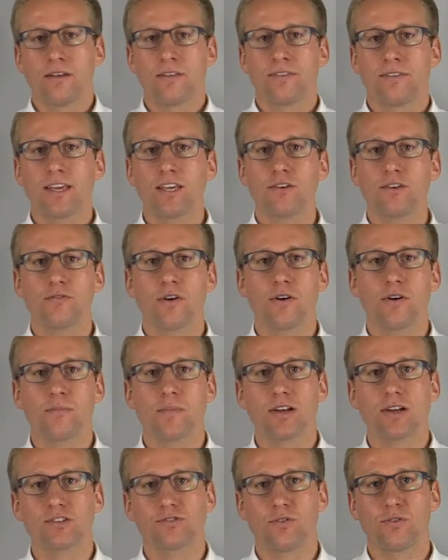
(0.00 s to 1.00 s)
Thank you very
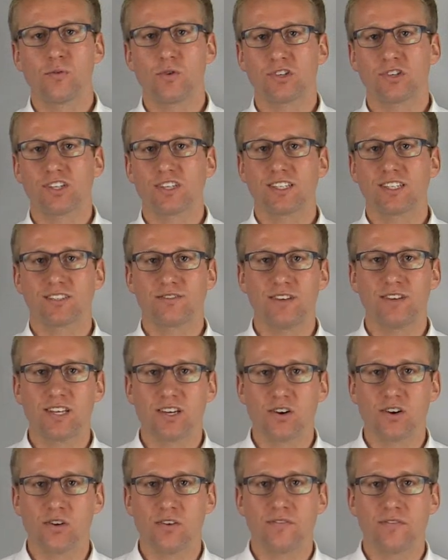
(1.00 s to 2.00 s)
much for watching this
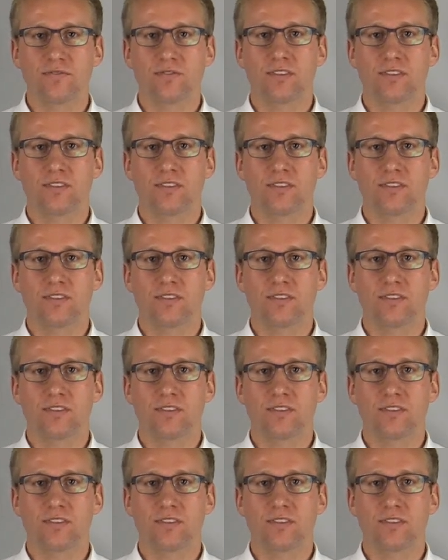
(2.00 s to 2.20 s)
video.